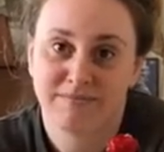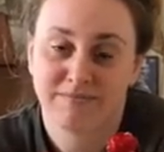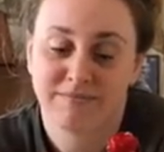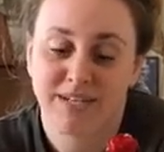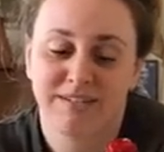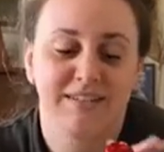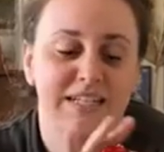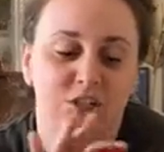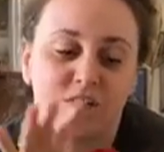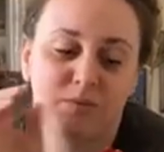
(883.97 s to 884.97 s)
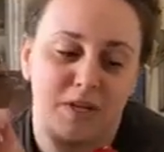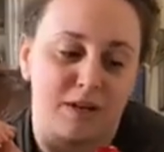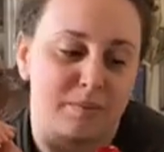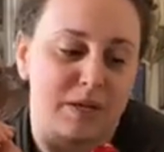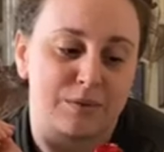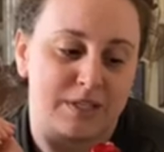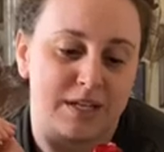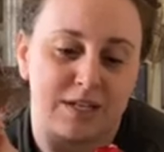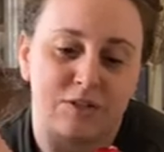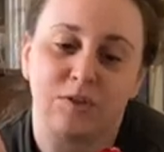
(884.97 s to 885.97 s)
It cheered me up. I was getting
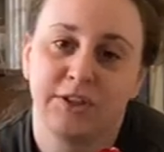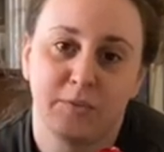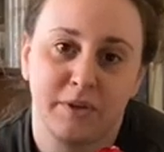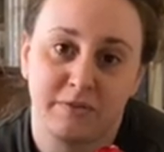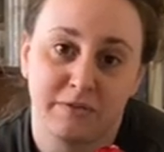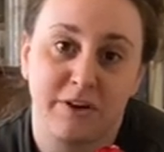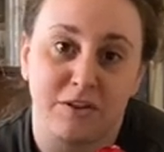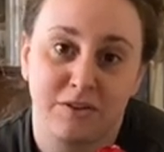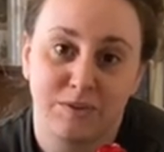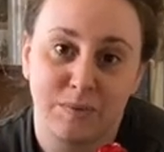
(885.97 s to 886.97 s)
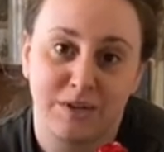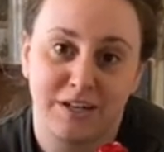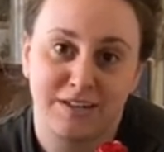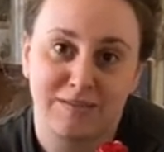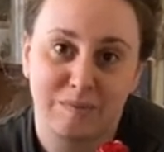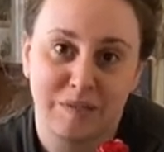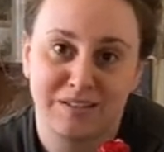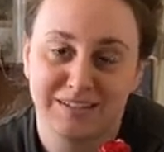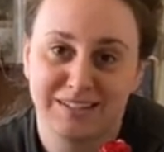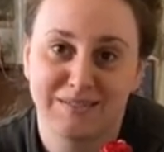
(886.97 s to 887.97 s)
into a little bit of a funk this morning, but
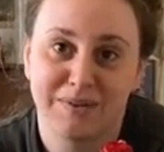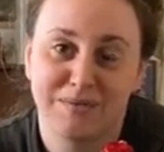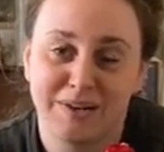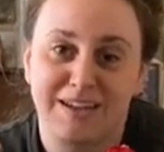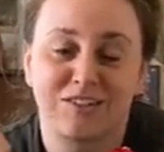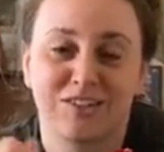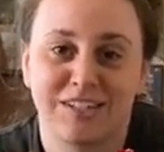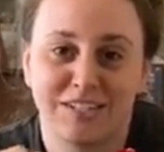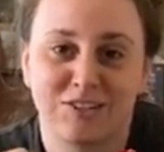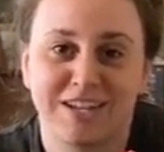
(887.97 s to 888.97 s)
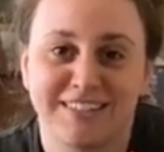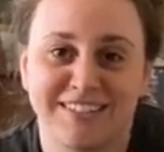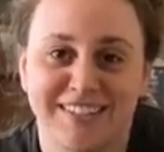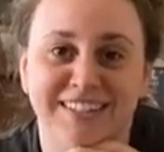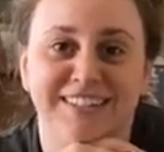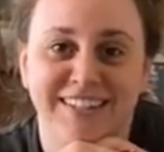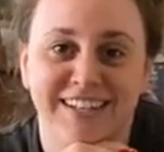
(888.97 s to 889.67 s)
this made me actually get dressed and